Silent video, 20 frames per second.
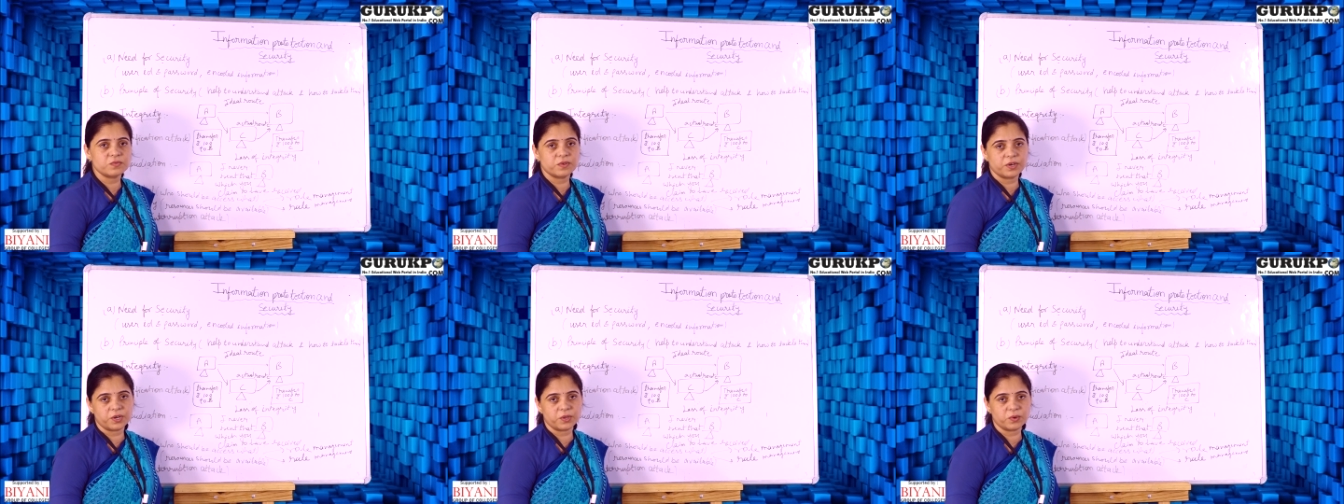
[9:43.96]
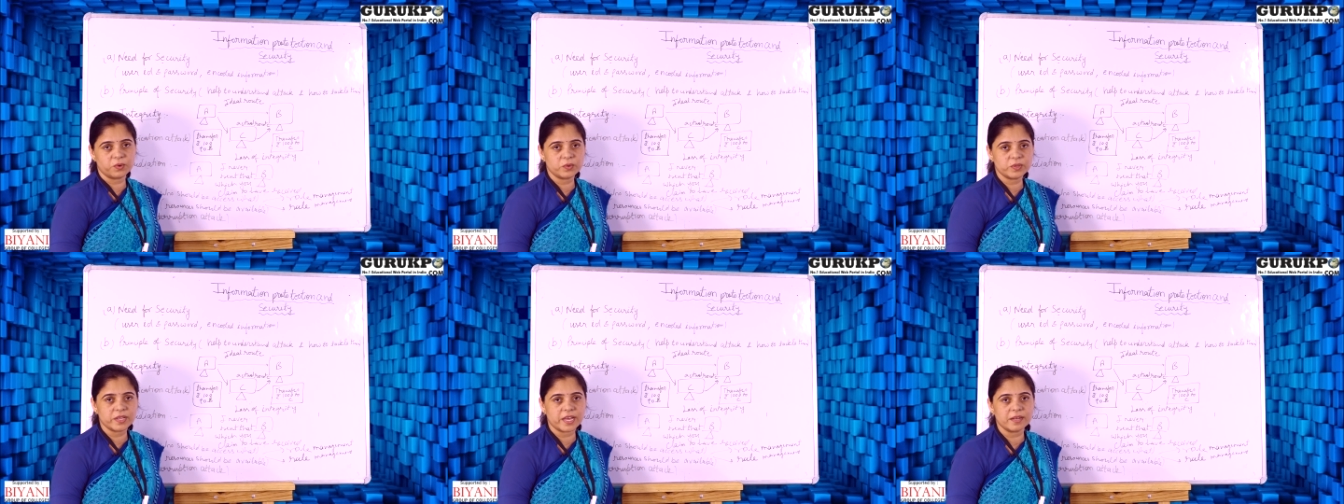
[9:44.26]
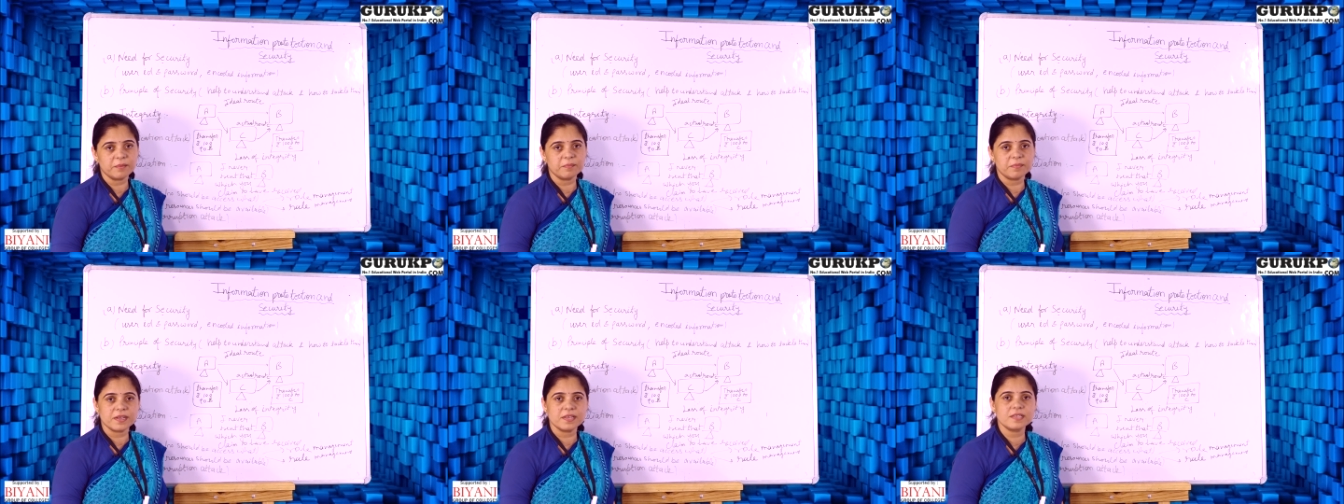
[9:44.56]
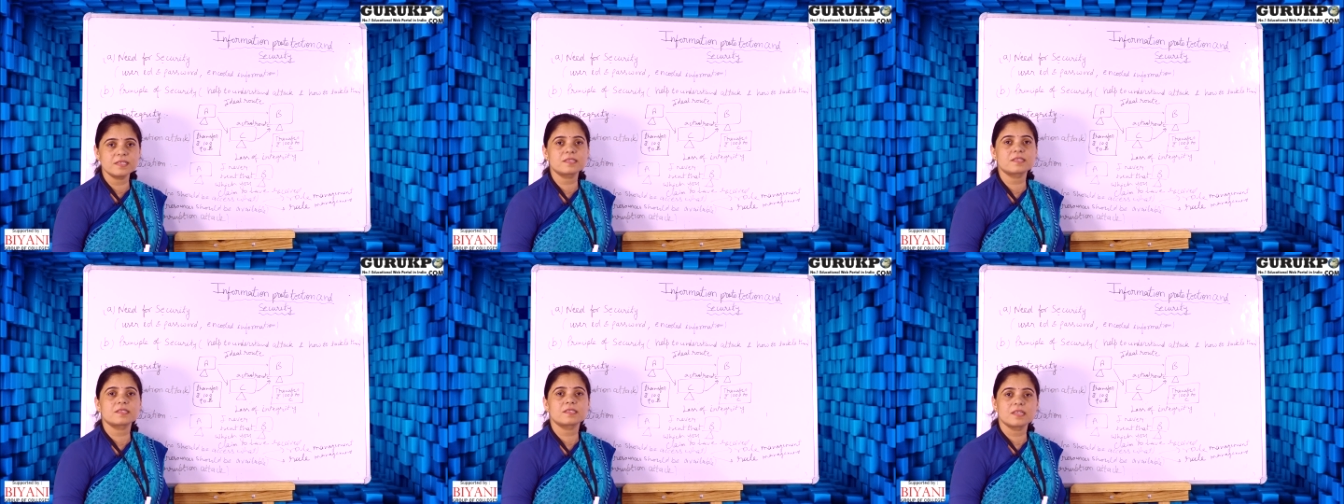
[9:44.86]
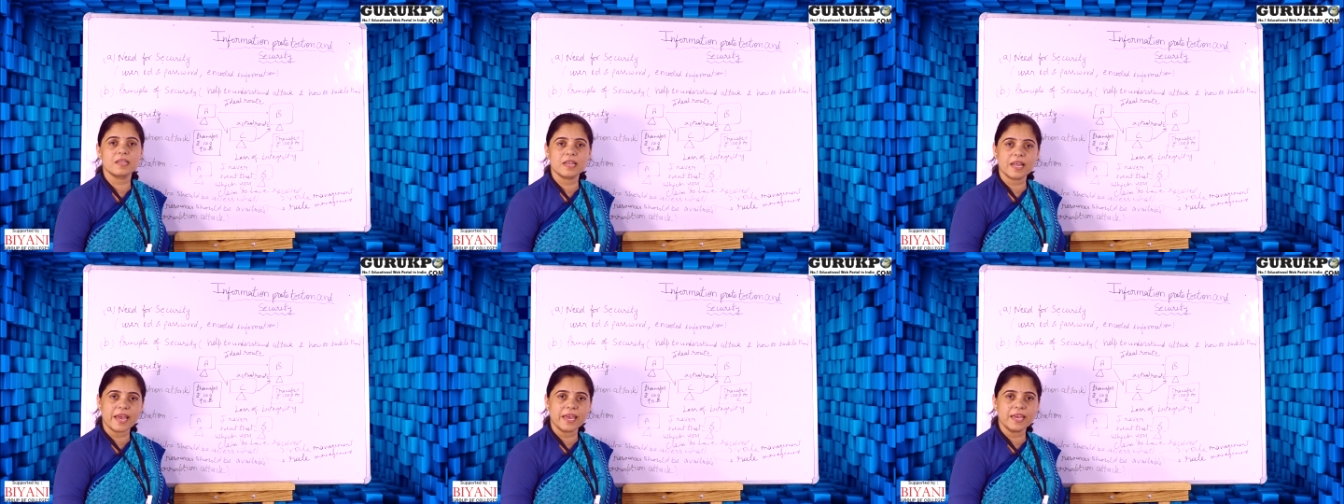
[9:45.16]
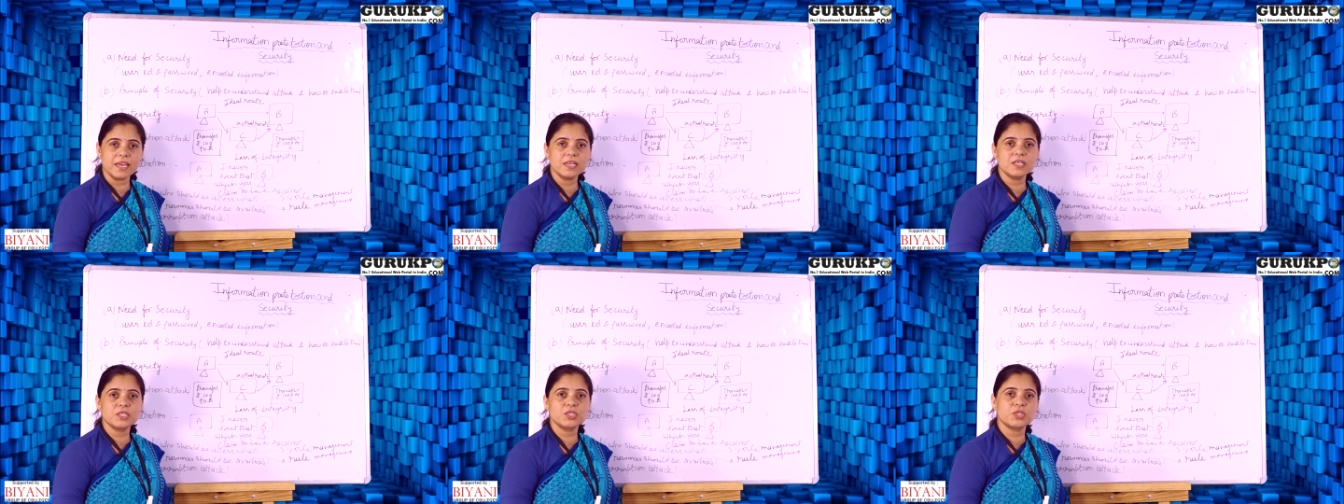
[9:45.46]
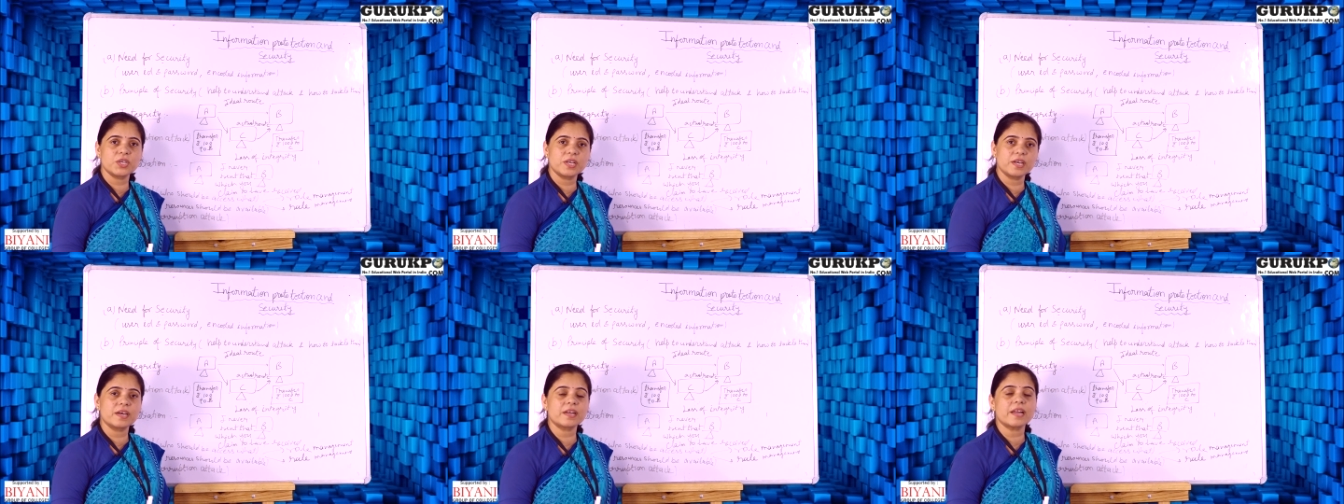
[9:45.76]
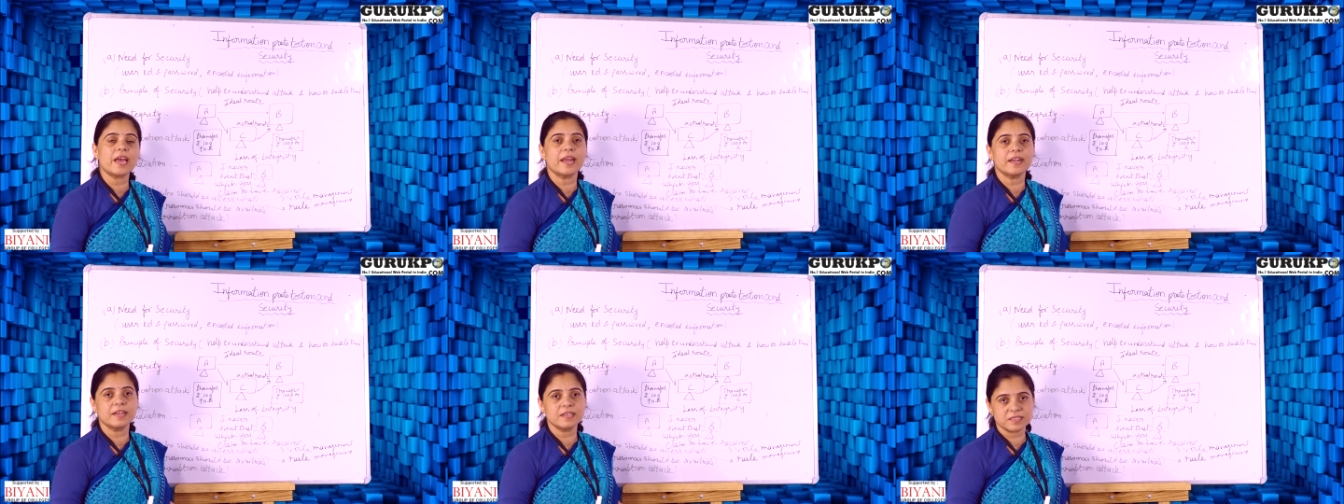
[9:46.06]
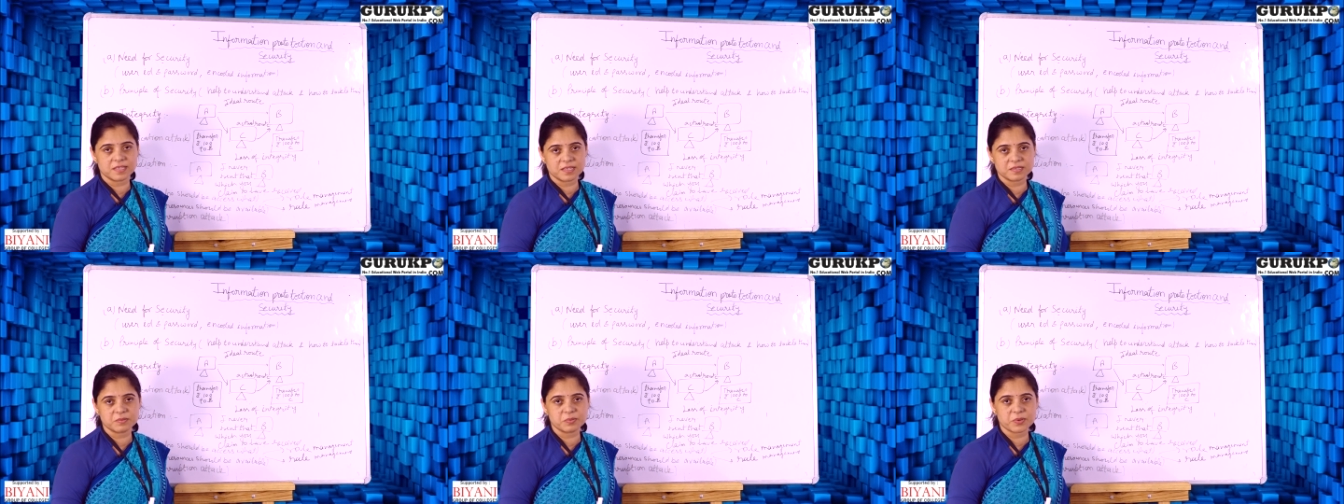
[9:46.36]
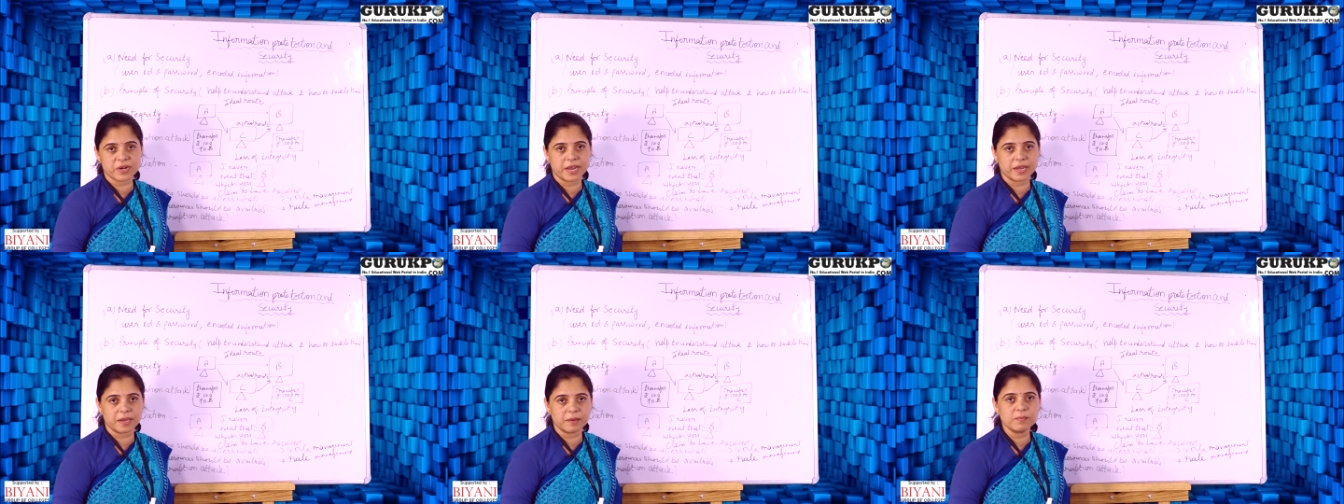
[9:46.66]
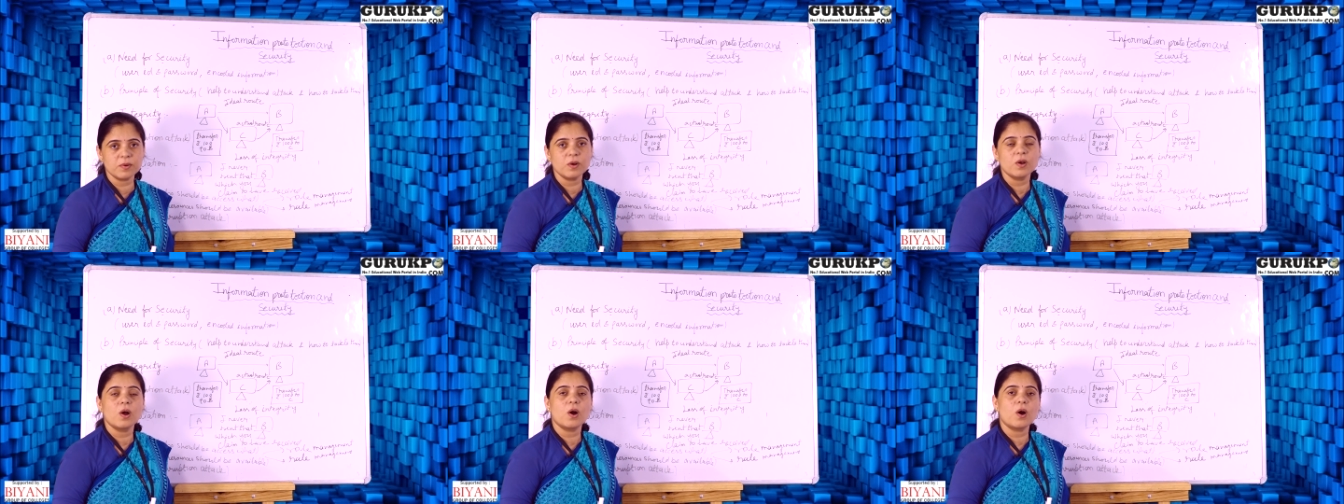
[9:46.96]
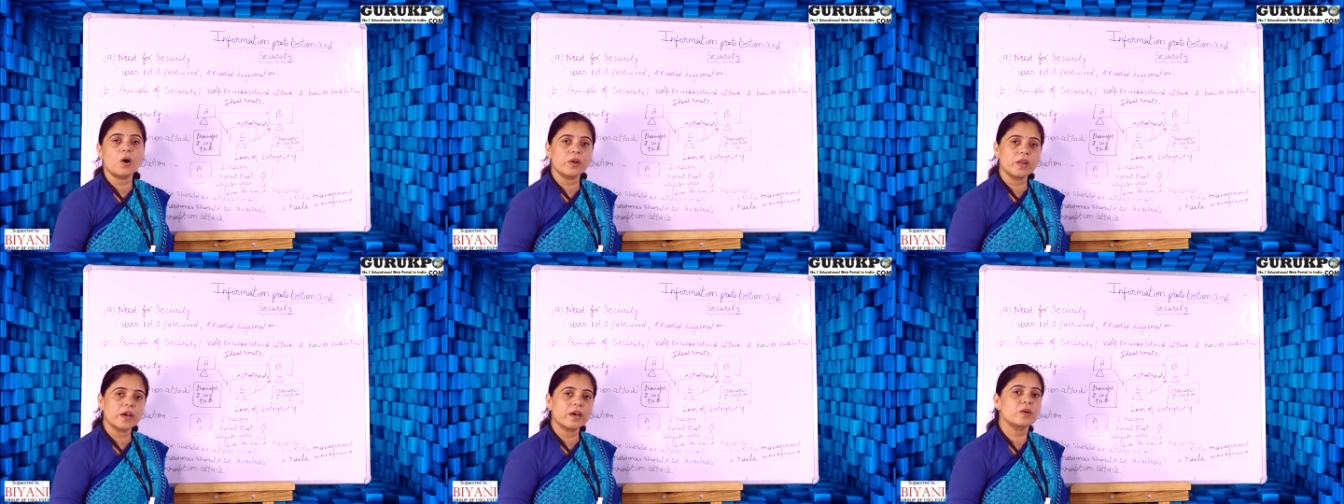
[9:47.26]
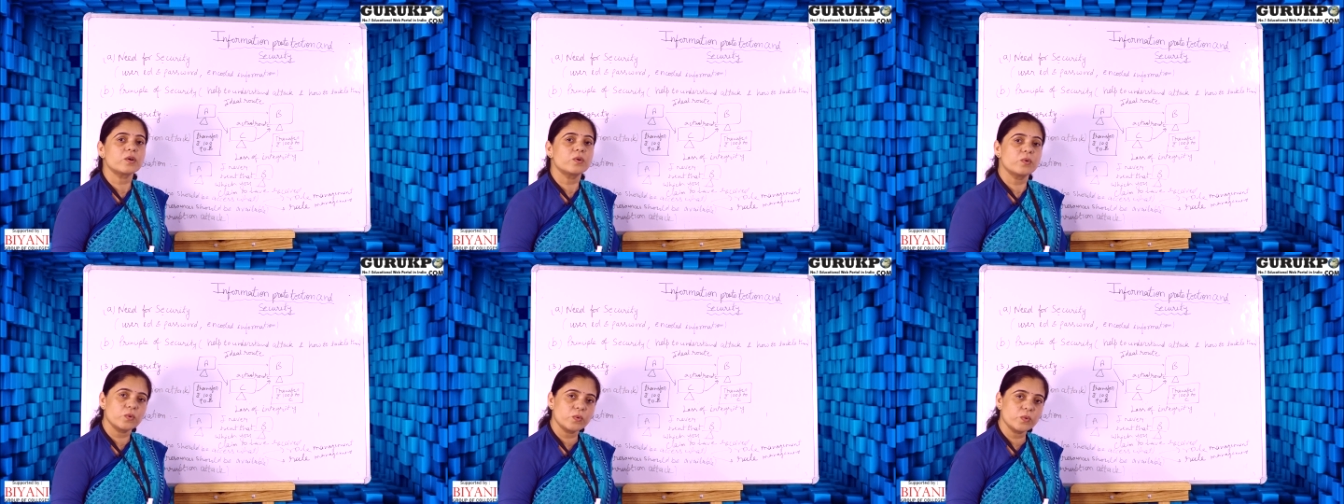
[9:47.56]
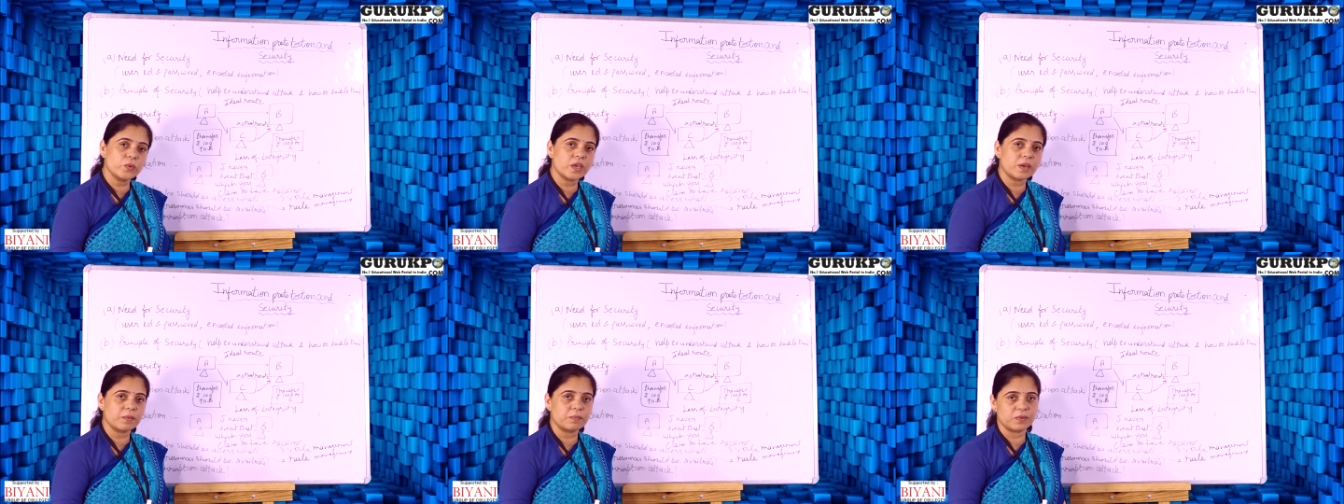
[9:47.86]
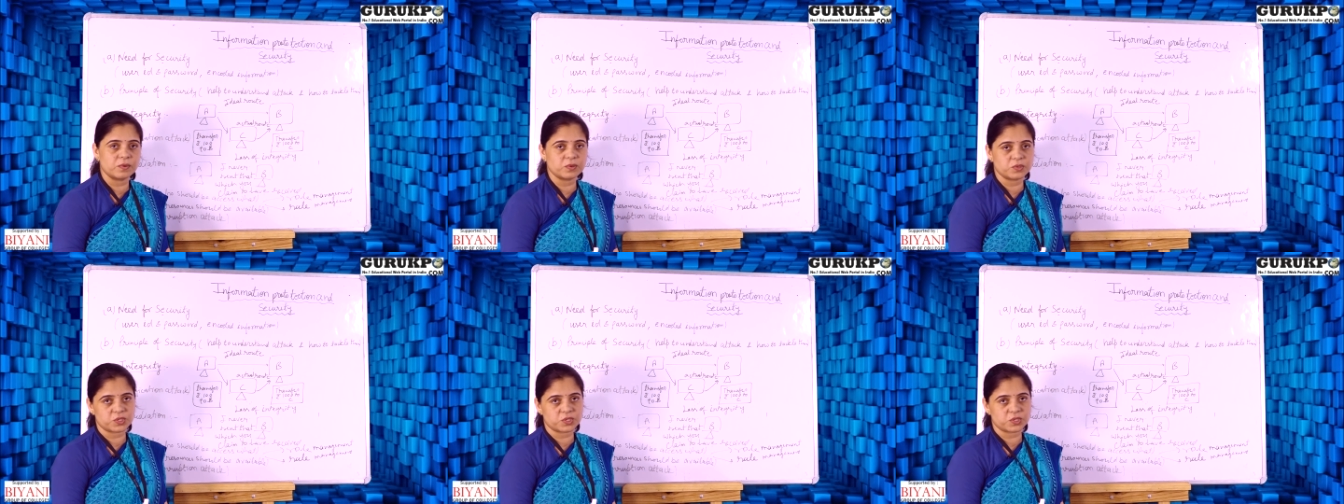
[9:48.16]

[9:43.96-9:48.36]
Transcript: video, then please like, share and subscribe on our Guru KPU